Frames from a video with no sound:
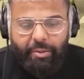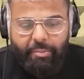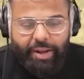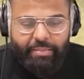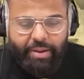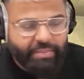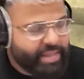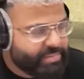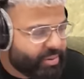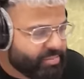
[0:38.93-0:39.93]
I'll pick him up.
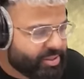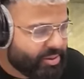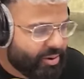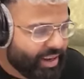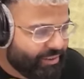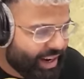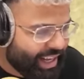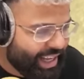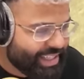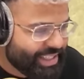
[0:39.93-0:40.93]
He's probably trolling, right,
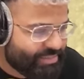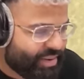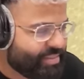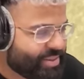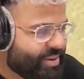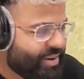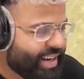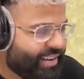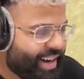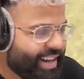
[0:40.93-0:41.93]
guys? He's probably
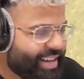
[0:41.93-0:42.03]
trolling, right?